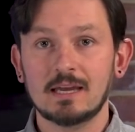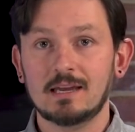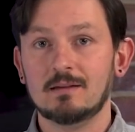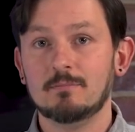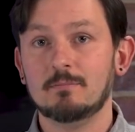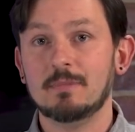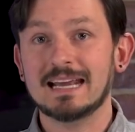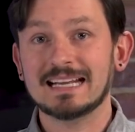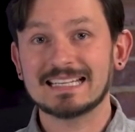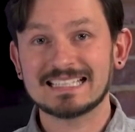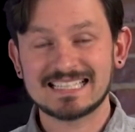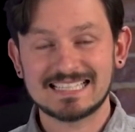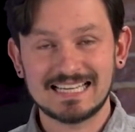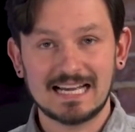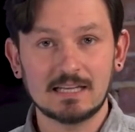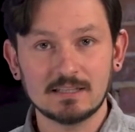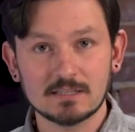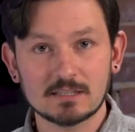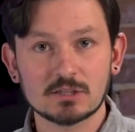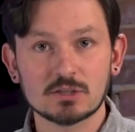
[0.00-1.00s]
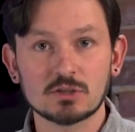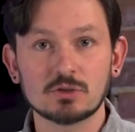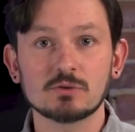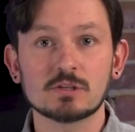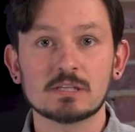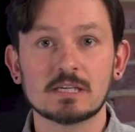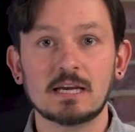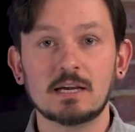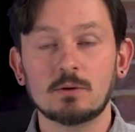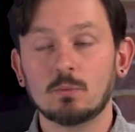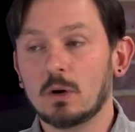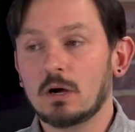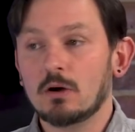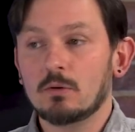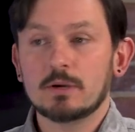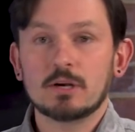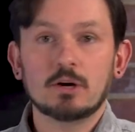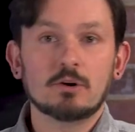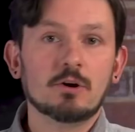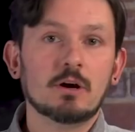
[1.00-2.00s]
it makes sense to say, well,
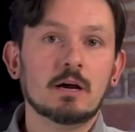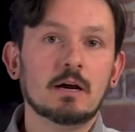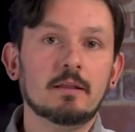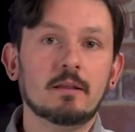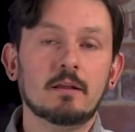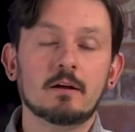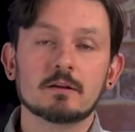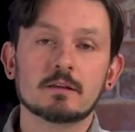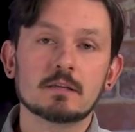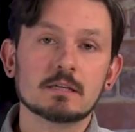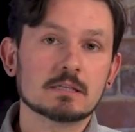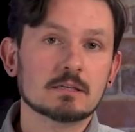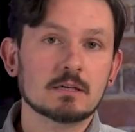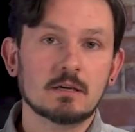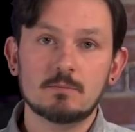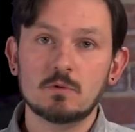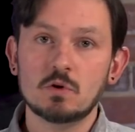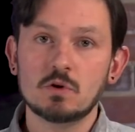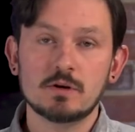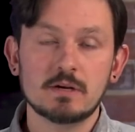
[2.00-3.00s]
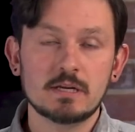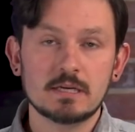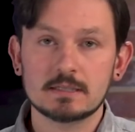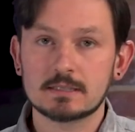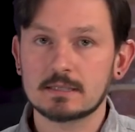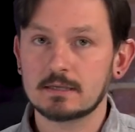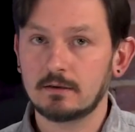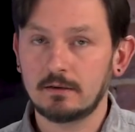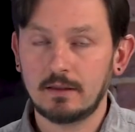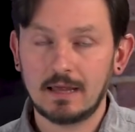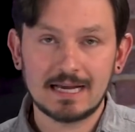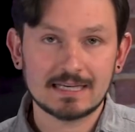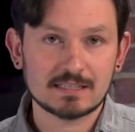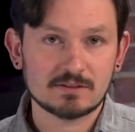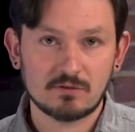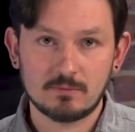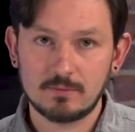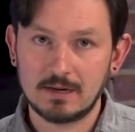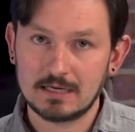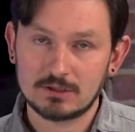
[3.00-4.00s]
we don't know how long this immunity is going to last
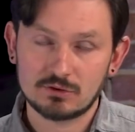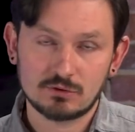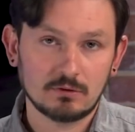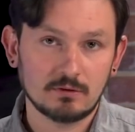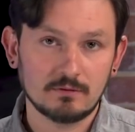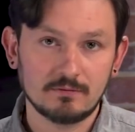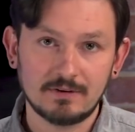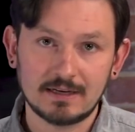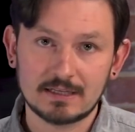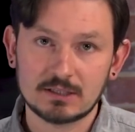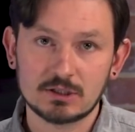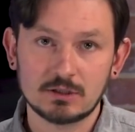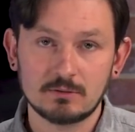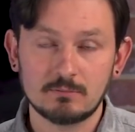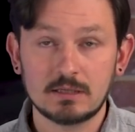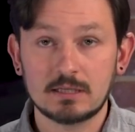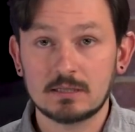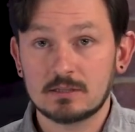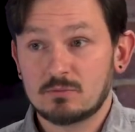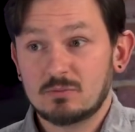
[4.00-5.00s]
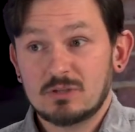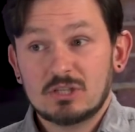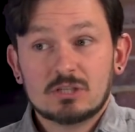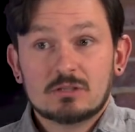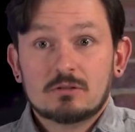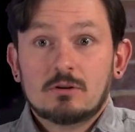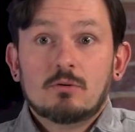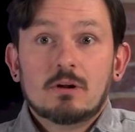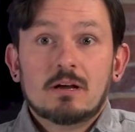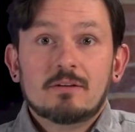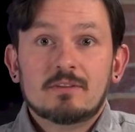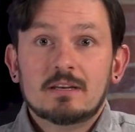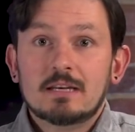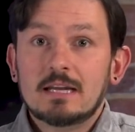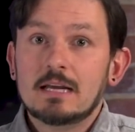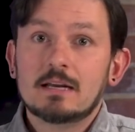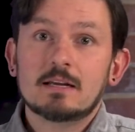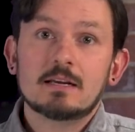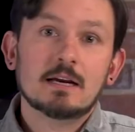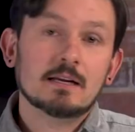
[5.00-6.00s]
from natural infection because we just don't have the
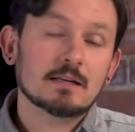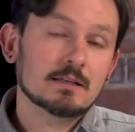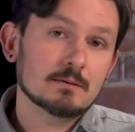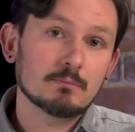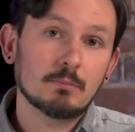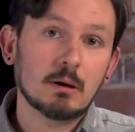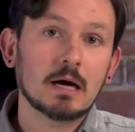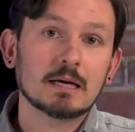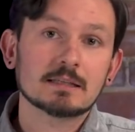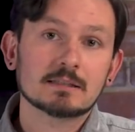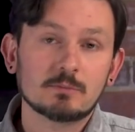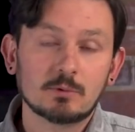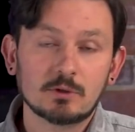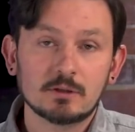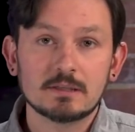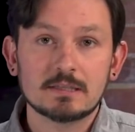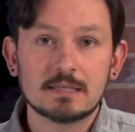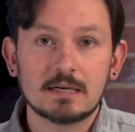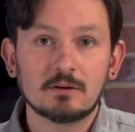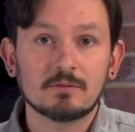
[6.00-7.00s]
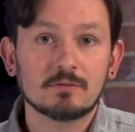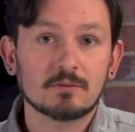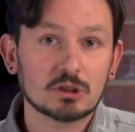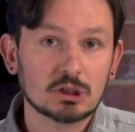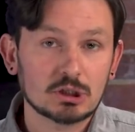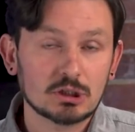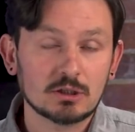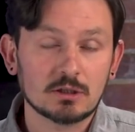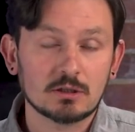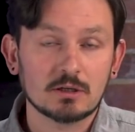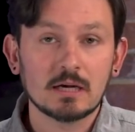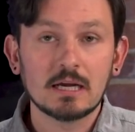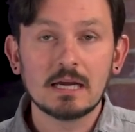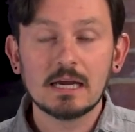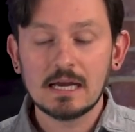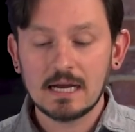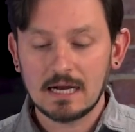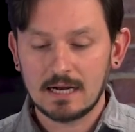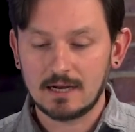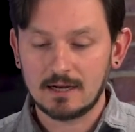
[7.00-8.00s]
data yet. It's impossible to tell for sure.
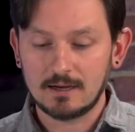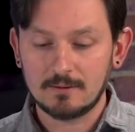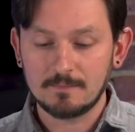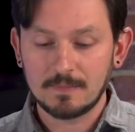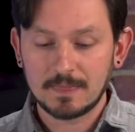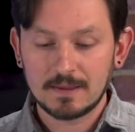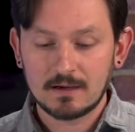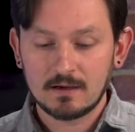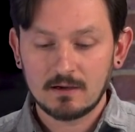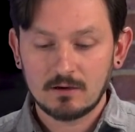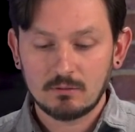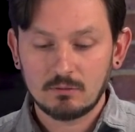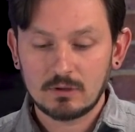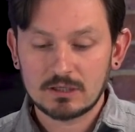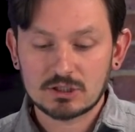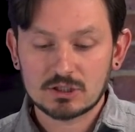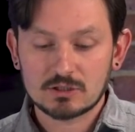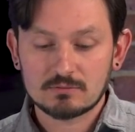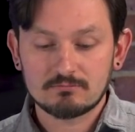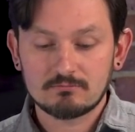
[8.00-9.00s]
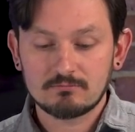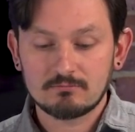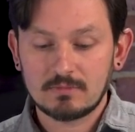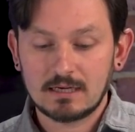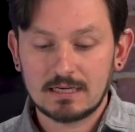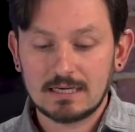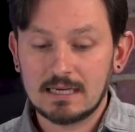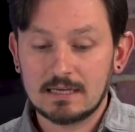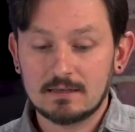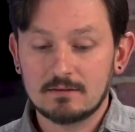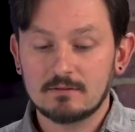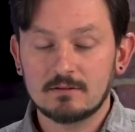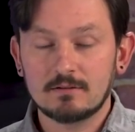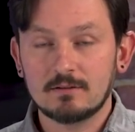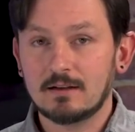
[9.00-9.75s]
Which, again,